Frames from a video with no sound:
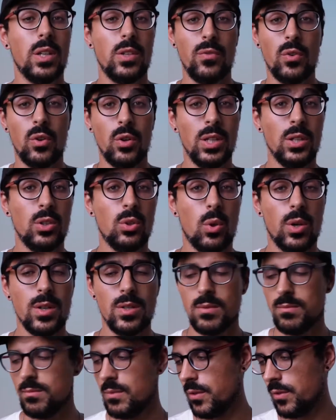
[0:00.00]
if you're
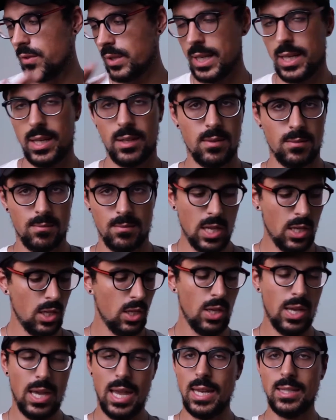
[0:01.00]
indoors, forget it.
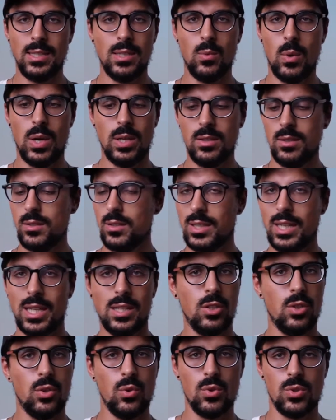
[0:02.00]
Anyone
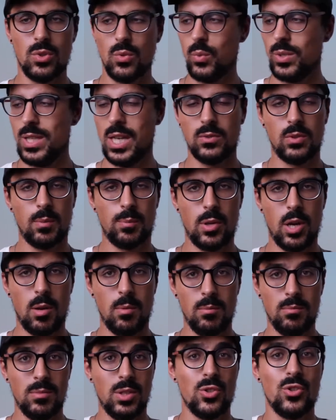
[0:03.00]
can use without a
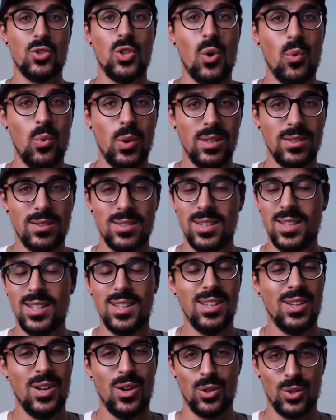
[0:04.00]
problem. There's no wind.
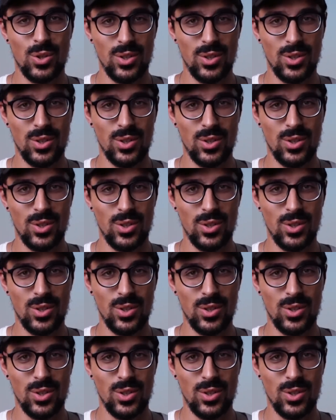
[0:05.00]
All